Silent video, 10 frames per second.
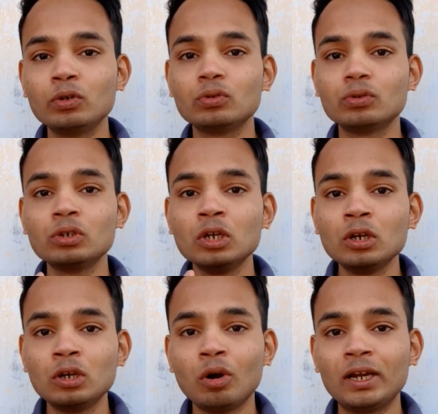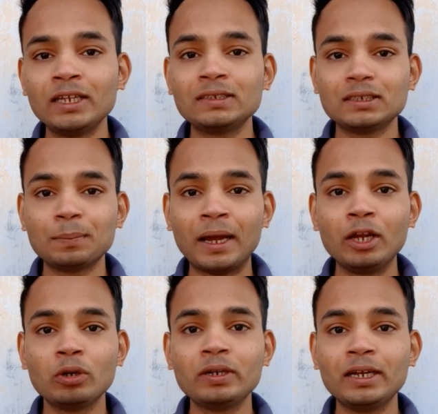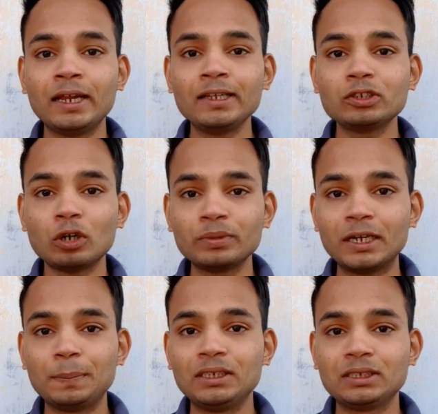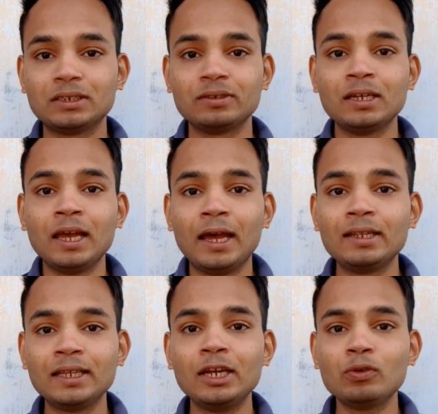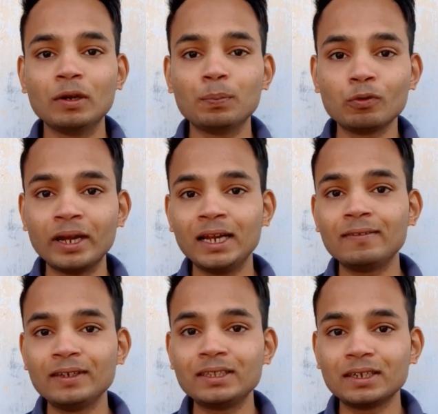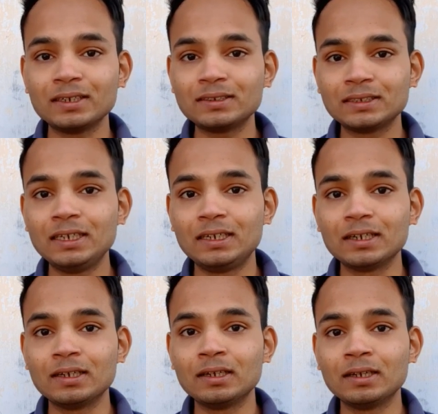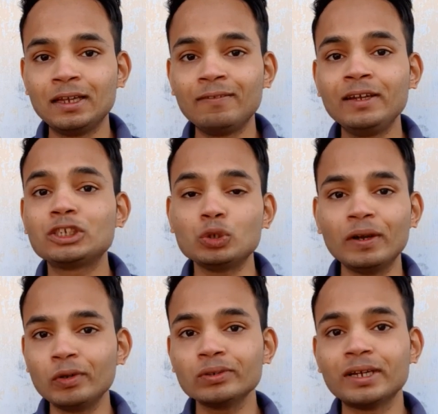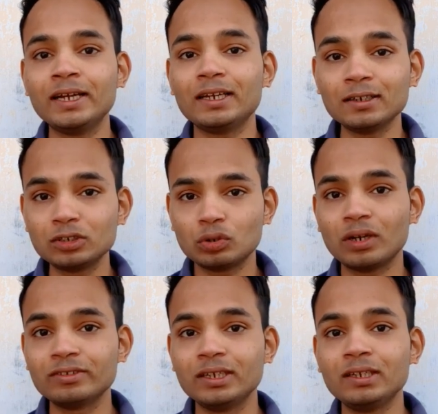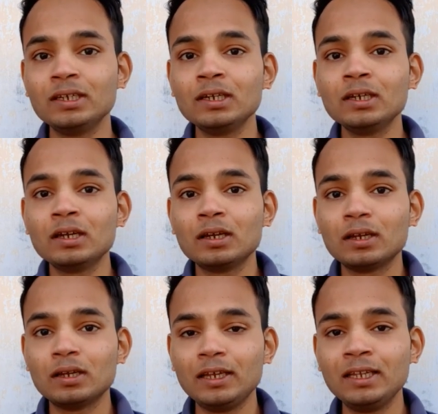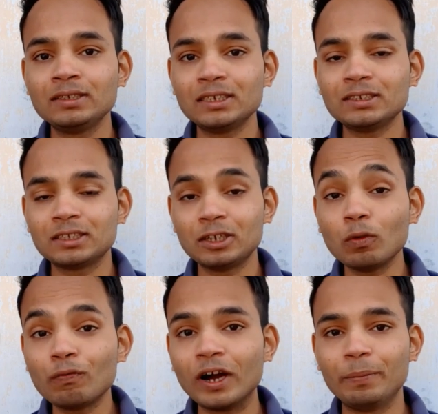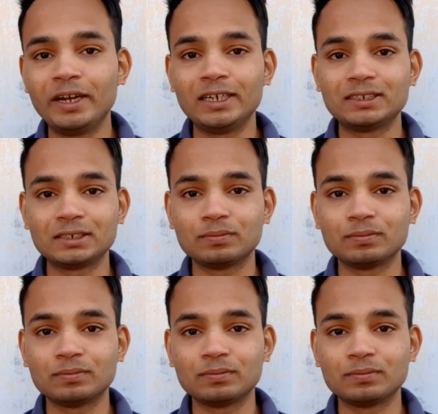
to notice minor details of that picture, and then you were provided with a sheet in which you have to write a story in just 3 to 5 minutes.